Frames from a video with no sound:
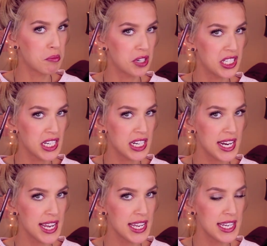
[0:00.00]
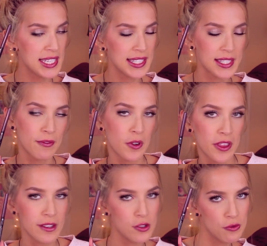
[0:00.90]
Pretty nice for
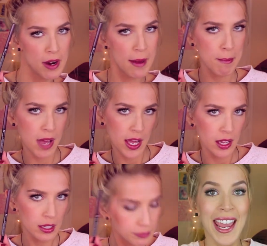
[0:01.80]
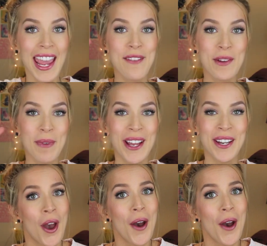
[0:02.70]
the drama. Hey everyone.